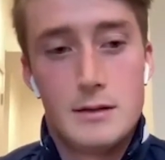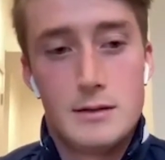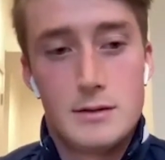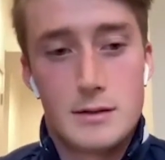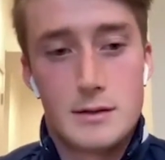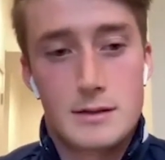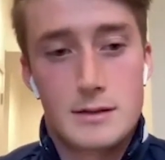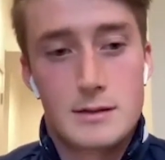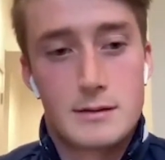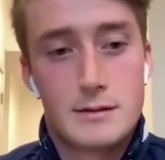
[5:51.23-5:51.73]

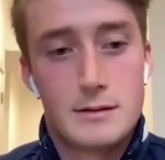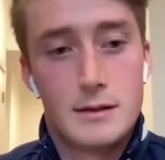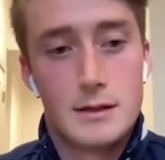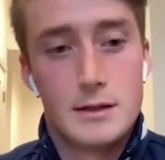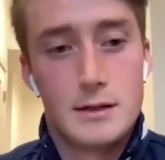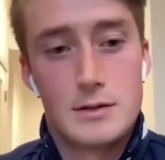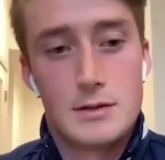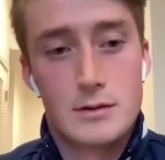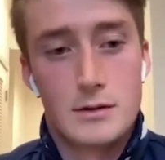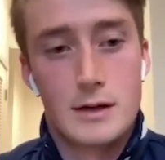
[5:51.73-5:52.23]
just
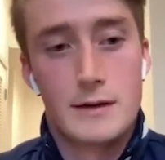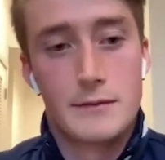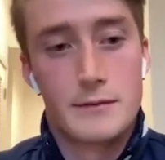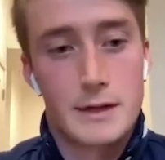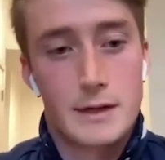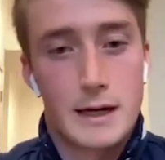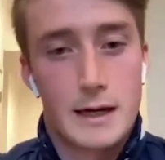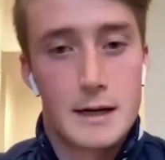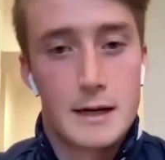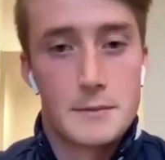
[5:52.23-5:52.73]
enjoy
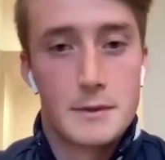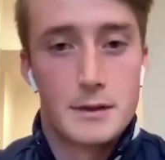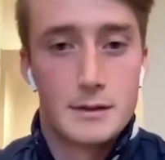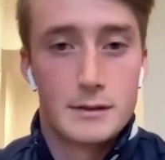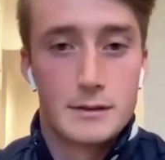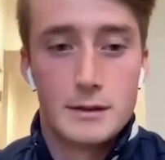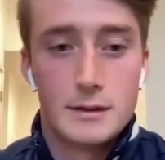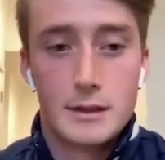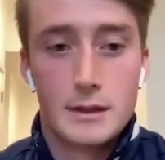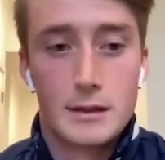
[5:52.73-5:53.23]
every game that
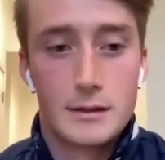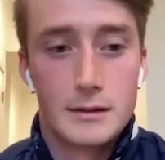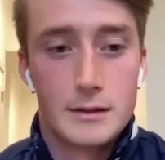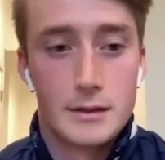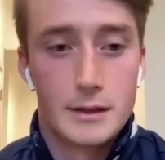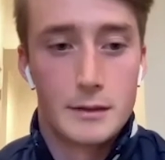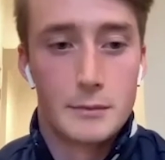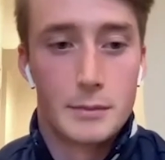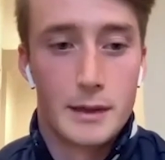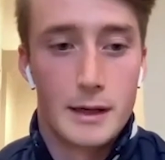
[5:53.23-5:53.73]
you know
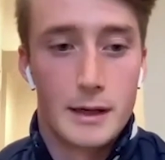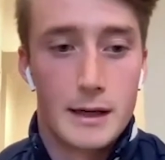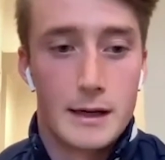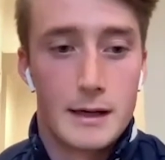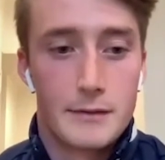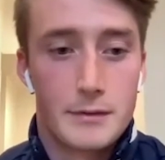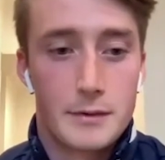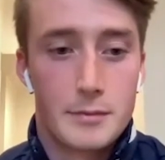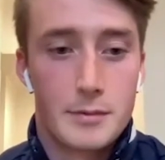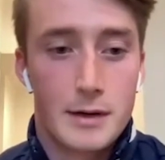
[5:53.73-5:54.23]
you can play
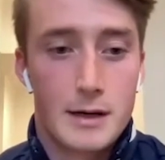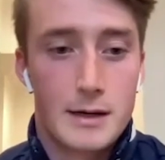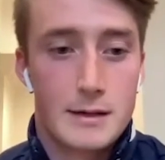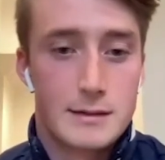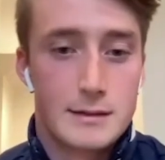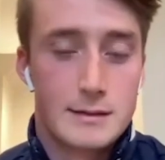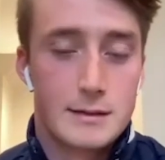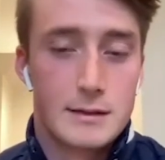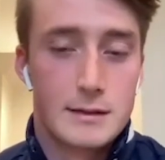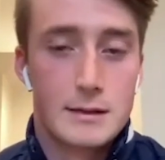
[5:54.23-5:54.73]
and every
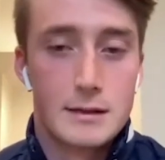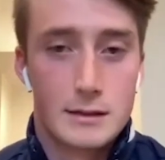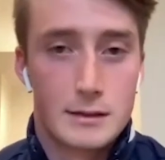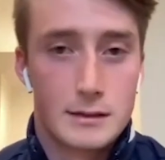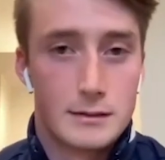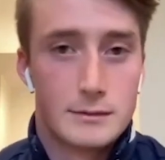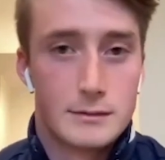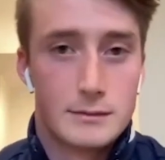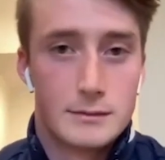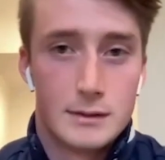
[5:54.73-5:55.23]
practice that you
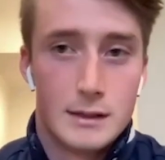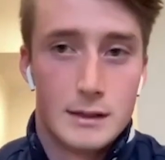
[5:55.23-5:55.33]
can